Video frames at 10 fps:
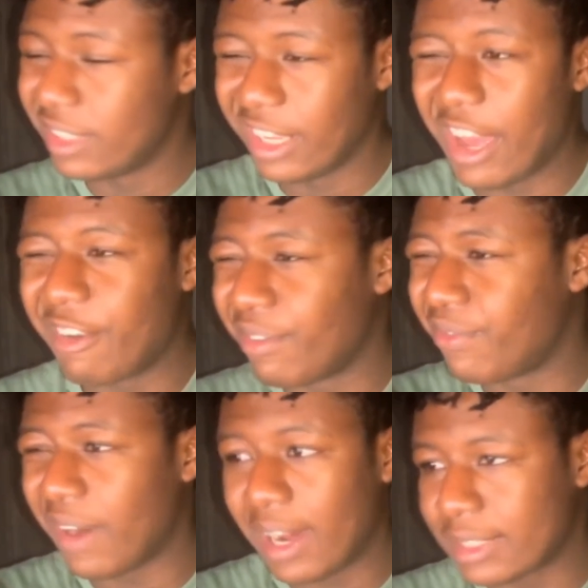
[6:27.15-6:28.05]
De'Aaron
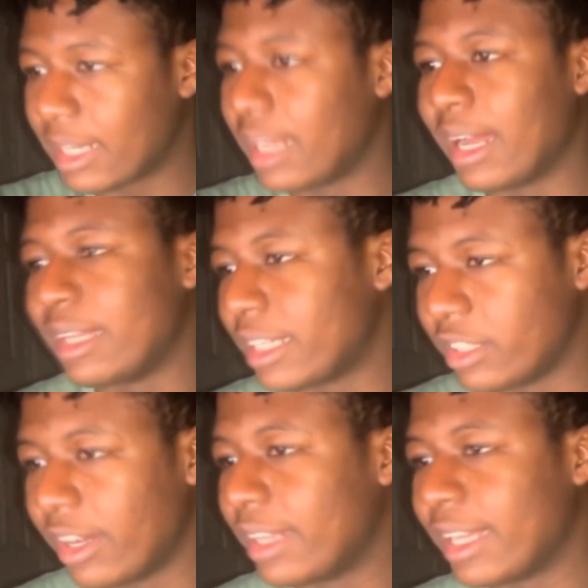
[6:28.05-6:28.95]
Fox. I like
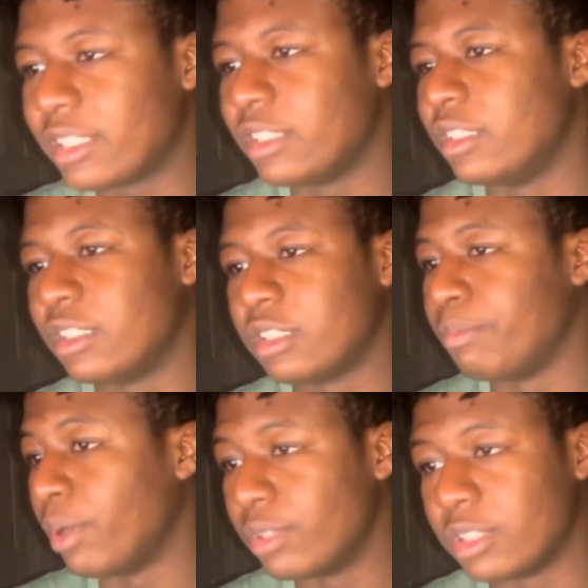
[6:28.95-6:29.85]

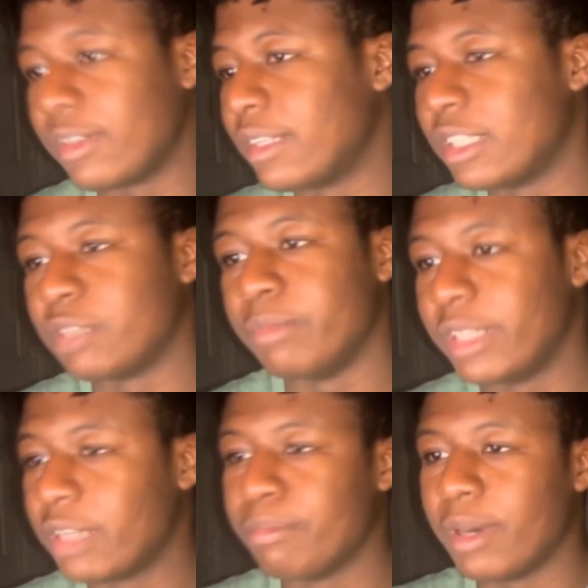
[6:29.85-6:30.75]
Sabonis right there.
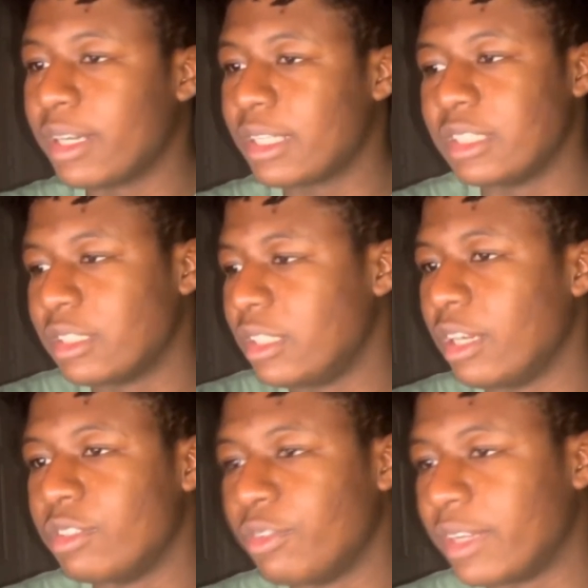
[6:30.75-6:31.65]
Malik Monk is
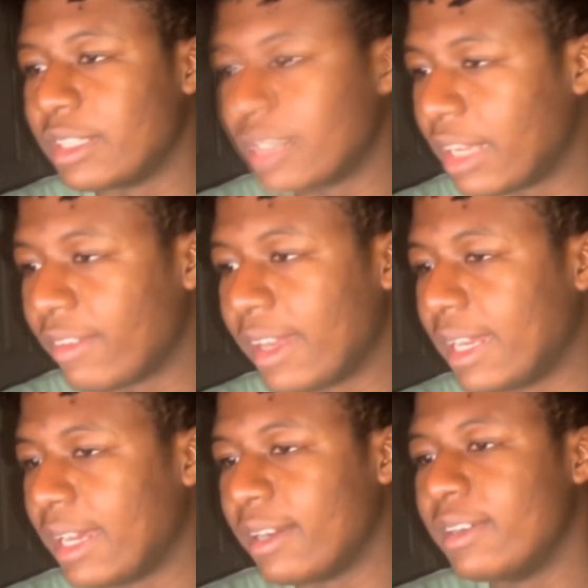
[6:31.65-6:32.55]
doing his thing right
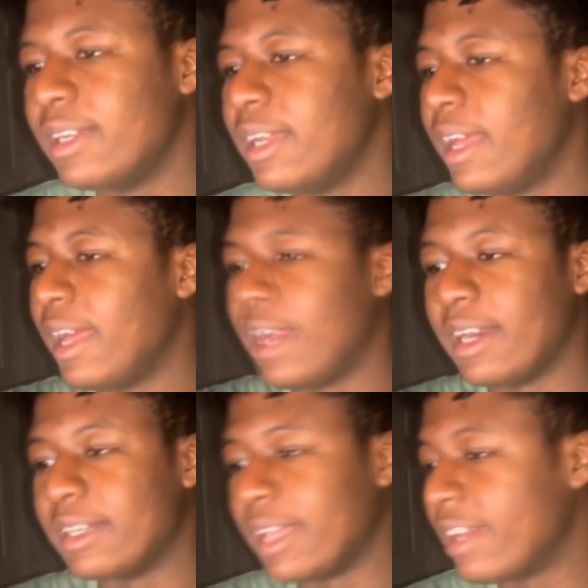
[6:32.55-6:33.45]
now.
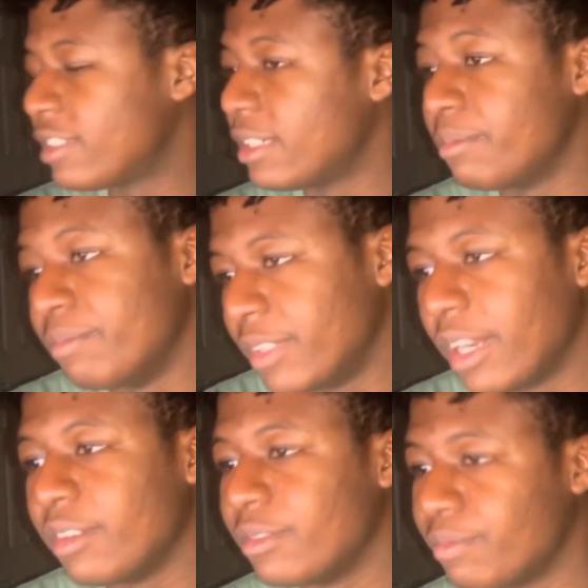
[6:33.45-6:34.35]
They have some
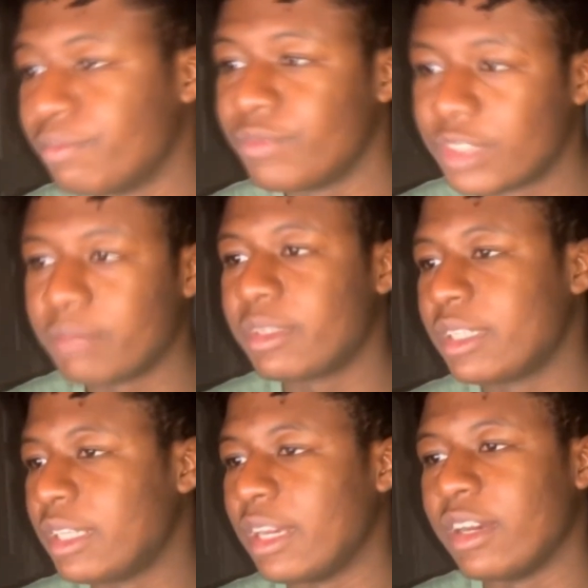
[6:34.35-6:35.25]

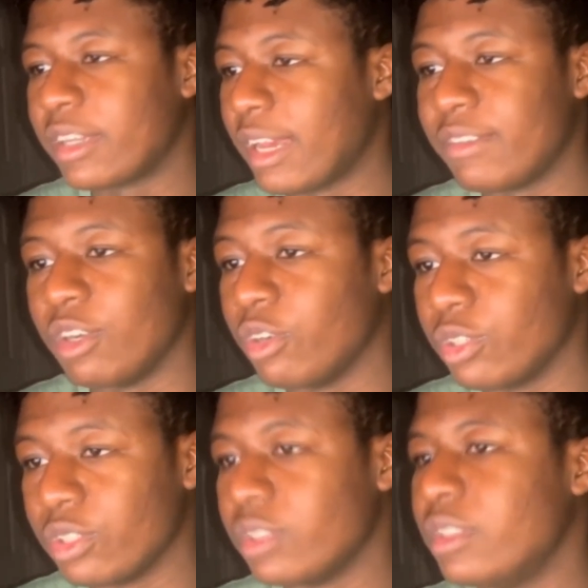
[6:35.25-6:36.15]
Kevin
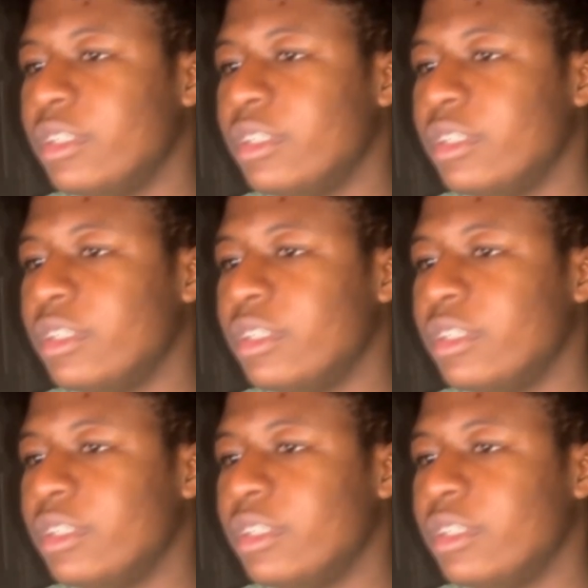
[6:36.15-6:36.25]
Huerter.